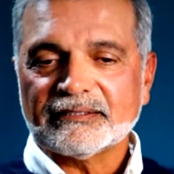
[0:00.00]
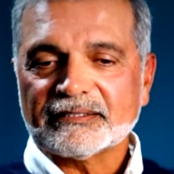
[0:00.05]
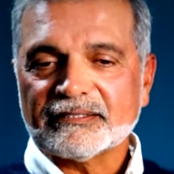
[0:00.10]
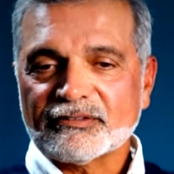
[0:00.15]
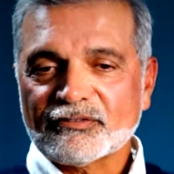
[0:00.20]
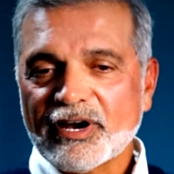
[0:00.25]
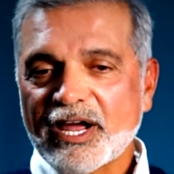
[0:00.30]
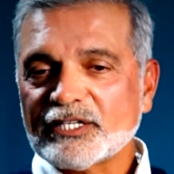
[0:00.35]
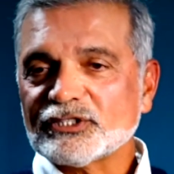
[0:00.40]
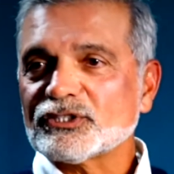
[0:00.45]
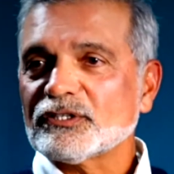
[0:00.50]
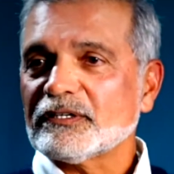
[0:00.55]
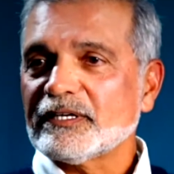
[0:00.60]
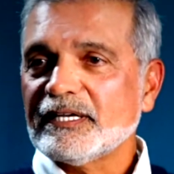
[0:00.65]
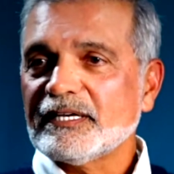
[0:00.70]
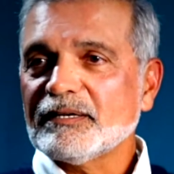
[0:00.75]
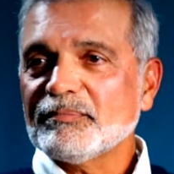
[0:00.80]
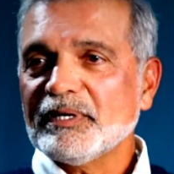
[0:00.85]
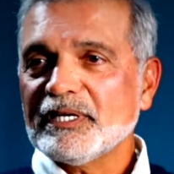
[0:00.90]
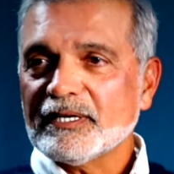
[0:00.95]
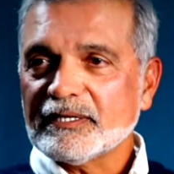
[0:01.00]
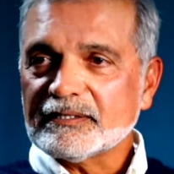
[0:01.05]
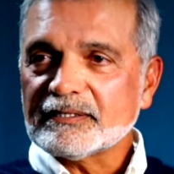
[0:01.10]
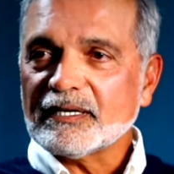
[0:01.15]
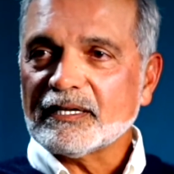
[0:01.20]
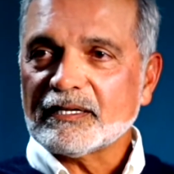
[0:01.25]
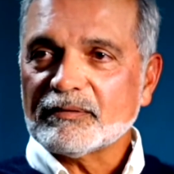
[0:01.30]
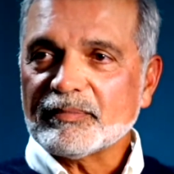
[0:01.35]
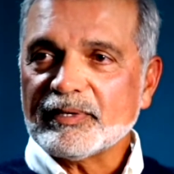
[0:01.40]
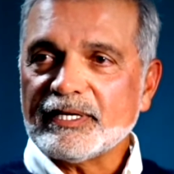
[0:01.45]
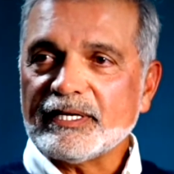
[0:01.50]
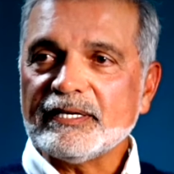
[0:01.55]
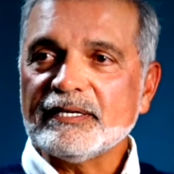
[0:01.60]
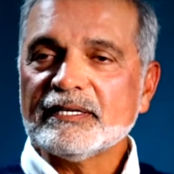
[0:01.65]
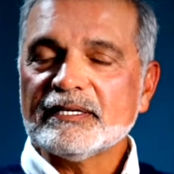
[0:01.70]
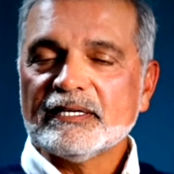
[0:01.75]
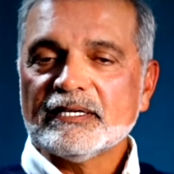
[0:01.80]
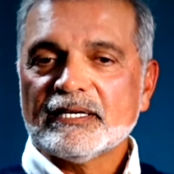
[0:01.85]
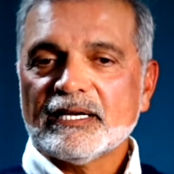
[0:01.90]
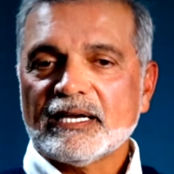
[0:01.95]
congratulating me and telling me,
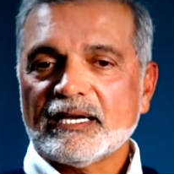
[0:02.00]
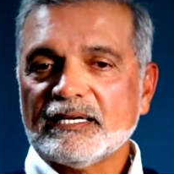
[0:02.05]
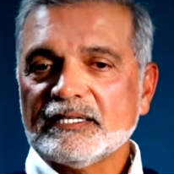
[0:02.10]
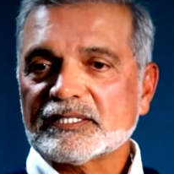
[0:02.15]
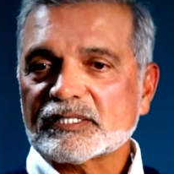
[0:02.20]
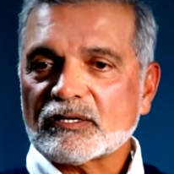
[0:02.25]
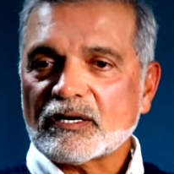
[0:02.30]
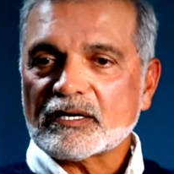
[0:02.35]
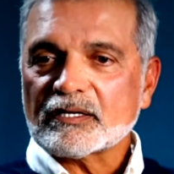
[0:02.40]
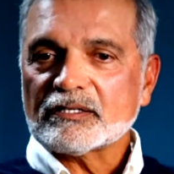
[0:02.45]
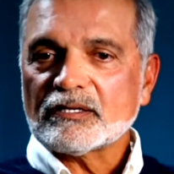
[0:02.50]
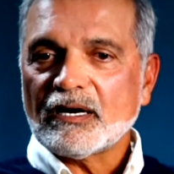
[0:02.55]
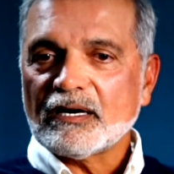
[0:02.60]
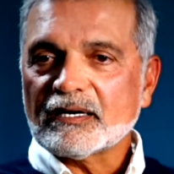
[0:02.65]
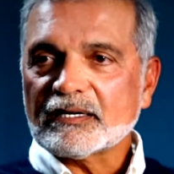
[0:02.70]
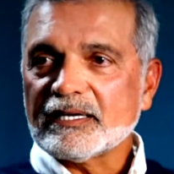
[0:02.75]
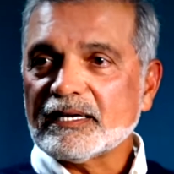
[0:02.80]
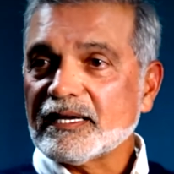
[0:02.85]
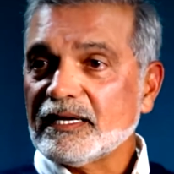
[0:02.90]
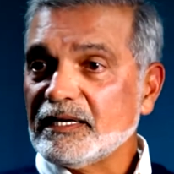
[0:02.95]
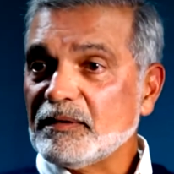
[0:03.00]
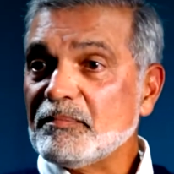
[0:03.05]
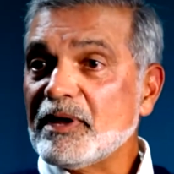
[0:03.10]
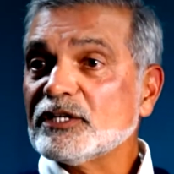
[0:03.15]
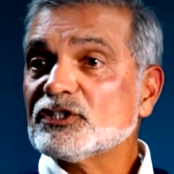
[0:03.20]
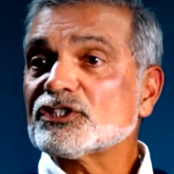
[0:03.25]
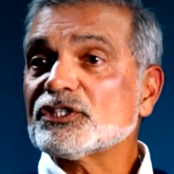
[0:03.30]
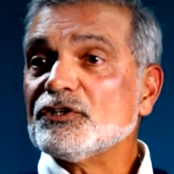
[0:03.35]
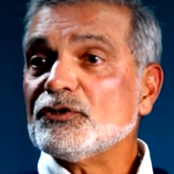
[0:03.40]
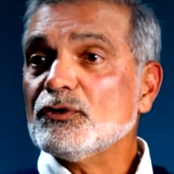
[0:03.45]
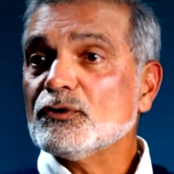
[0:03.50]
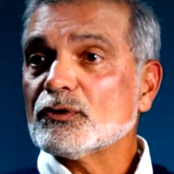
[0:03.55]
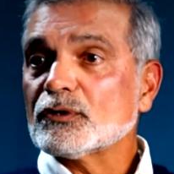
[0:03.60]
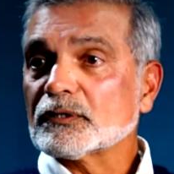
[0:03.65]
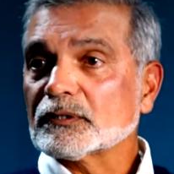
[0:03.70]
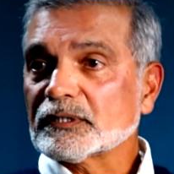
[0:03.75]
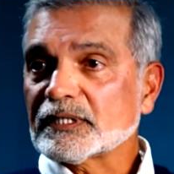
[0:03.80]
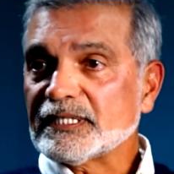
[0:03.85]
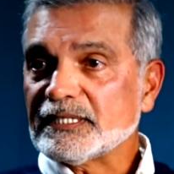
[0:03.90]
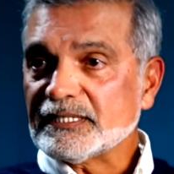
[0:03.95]
and he started talking, and he mentioned New
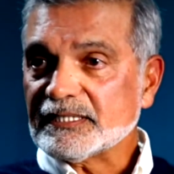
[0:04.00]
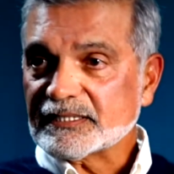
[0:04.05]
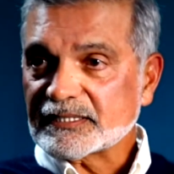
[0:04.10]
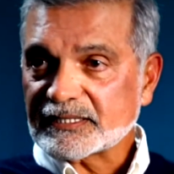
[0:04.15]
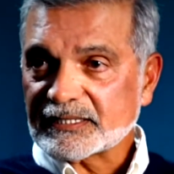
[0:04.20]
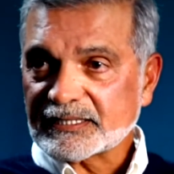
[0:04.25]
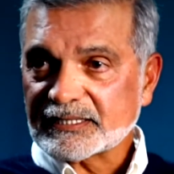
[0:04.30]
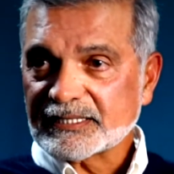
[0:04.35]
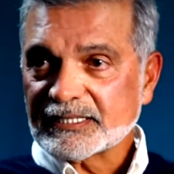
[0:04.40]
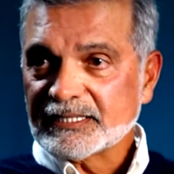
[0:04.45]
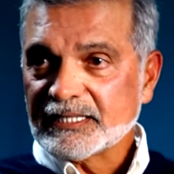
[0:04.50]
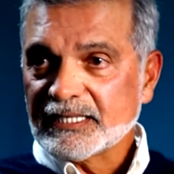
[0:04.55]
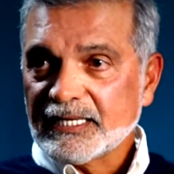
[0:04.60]
Orleans.